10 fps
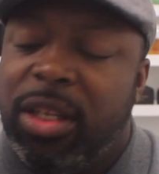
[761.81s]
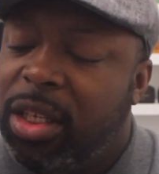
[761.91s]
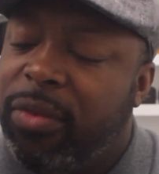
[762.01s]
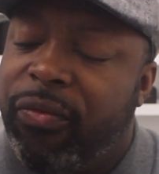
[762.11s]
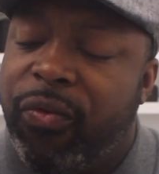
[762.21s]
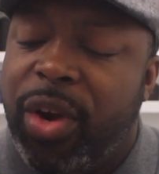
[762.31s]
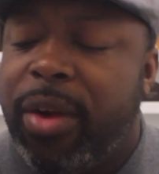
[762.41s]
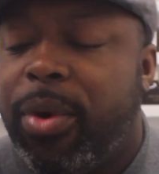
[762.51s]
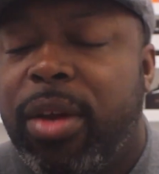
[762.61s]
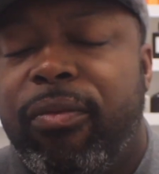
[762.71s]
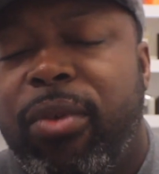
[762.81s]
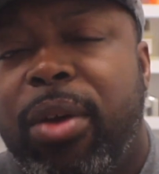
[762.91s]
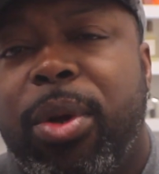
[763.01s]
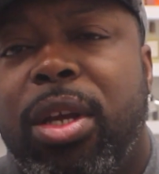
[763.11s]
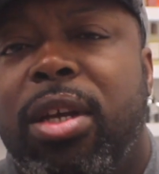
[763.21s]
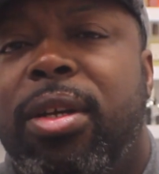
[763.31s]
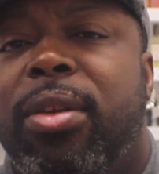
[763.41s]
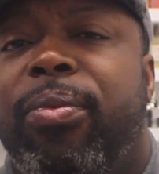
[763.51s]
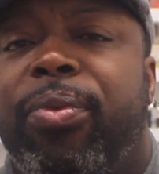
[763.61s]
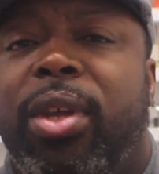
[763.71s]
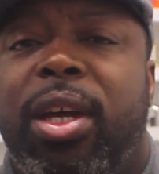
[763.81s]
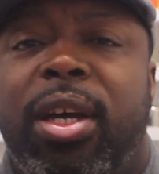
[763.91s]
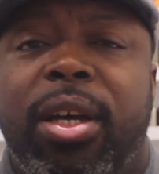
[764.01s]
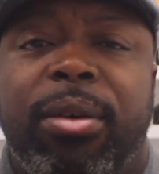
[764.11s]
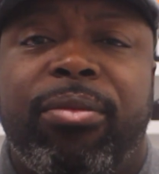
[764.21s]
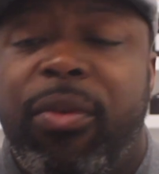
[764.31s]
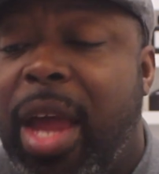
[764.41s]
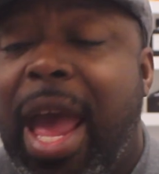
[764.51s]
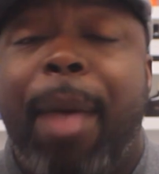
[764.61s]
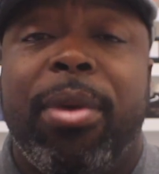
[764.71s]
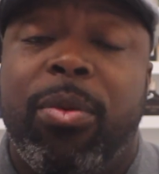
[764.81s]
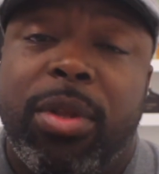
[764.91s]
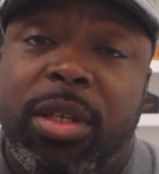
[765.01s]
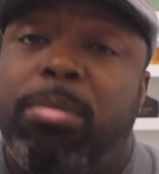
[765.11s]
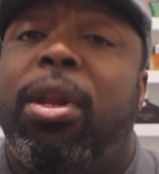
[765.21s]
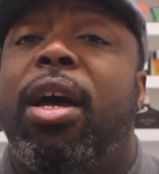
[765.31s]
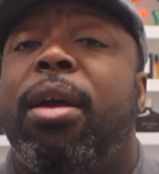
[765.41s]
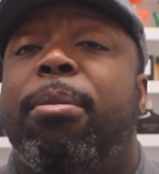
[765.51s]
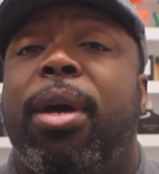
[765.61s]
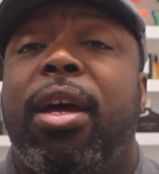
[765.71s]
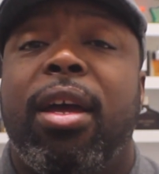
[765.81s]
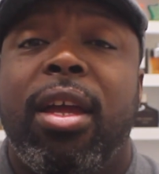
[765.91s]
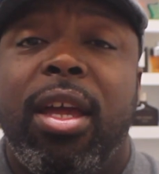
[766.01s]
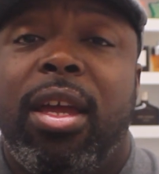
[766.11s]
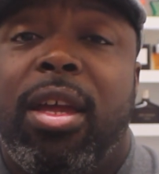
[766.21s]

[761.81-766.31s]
Just a very, very good, very happy with this blind buy